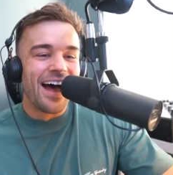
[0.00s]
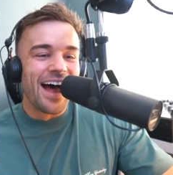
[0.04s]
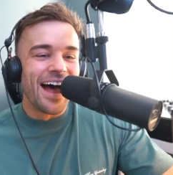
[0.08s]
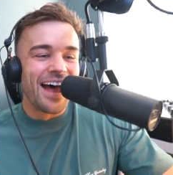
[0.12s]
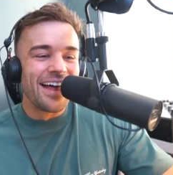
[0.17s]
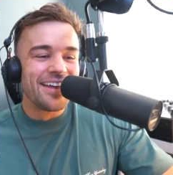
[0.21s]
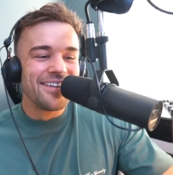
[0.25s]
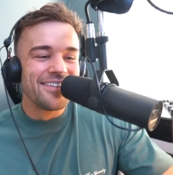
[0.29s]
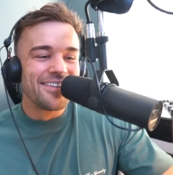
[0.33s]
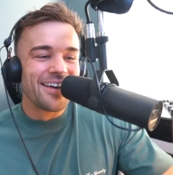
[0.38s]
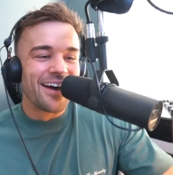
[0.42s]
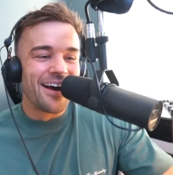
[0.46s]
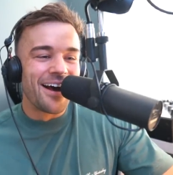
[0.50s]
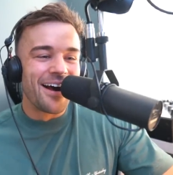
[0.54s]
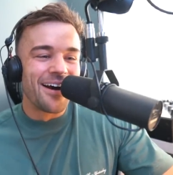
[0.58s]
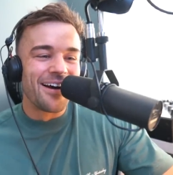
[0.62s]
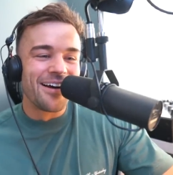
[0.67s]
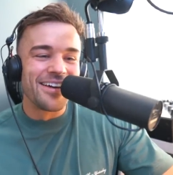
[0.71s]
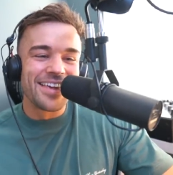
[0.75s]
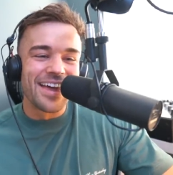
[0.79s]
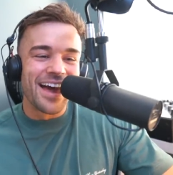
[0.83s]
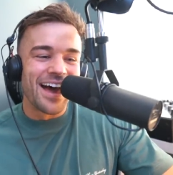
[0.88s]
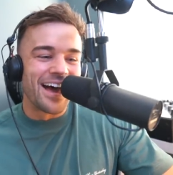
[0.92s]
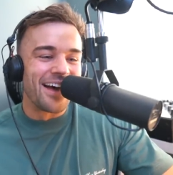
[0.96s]
And
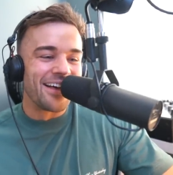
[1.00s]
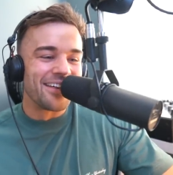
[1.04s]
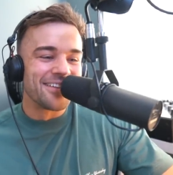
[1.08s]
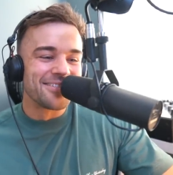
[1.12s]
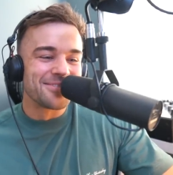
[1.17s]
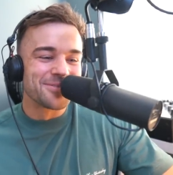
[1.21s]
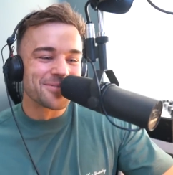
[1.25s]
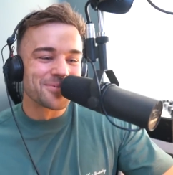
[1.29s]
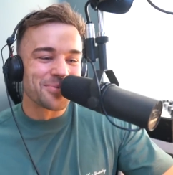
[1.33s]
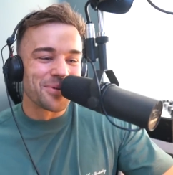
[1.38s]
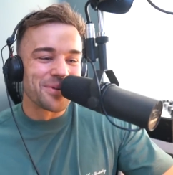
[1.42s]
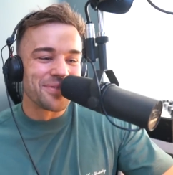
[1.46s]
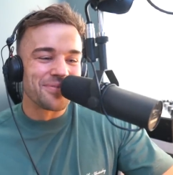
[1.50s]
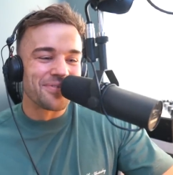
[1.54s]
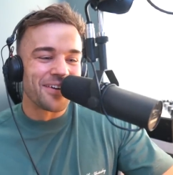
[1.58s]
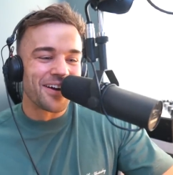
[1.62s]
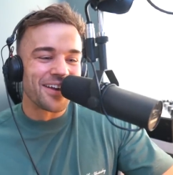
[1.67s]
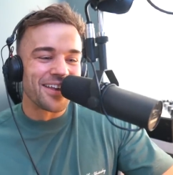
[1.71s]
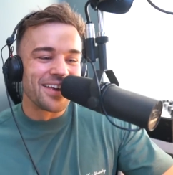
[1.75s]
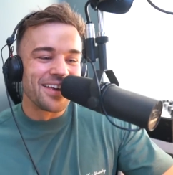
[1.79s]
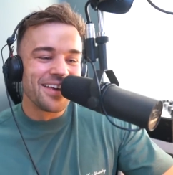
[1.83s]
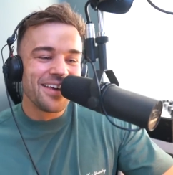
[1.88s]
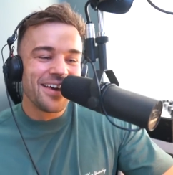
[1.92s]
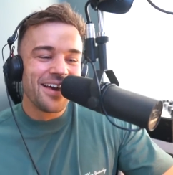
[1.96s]
uh, yeah, it was pretty
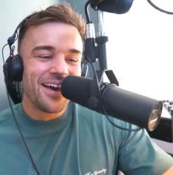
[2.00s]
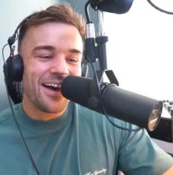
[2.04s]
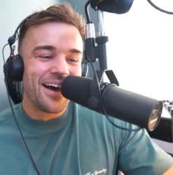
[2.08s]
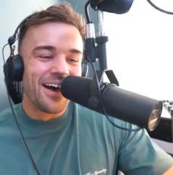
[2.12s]
funny.